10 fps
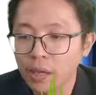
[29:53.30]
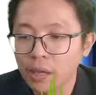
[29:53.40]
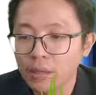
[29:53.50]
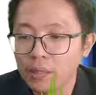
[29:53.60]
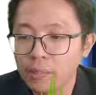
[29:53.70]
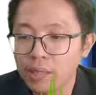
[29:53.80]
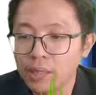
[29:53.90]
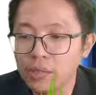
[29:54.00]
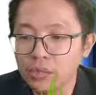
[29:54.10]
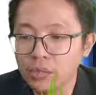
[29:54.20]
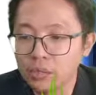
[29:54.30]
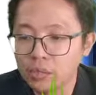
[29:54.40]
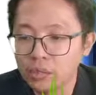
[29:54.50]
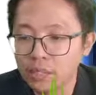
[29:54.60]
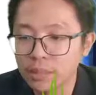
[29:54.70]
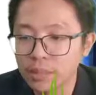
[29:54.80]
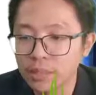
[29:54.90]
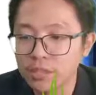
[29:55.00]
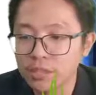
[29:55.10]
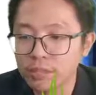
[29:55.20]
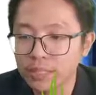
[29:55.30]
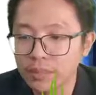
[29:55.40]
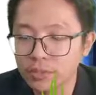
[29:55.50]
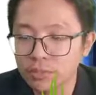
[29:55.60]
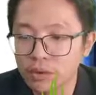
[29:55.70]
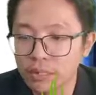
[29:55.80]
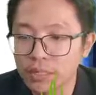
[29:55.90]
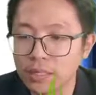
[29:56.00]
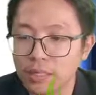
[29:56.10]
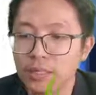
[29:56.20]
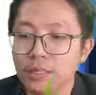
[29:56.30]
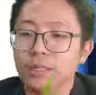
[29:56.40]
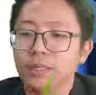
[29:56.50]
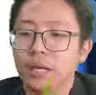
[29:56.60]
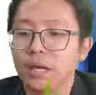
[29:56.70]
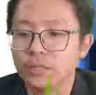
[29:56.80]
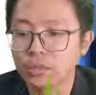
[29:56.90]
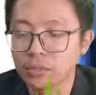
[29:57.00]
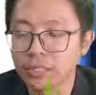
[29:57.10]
Diminished. diminish, become smaller. So this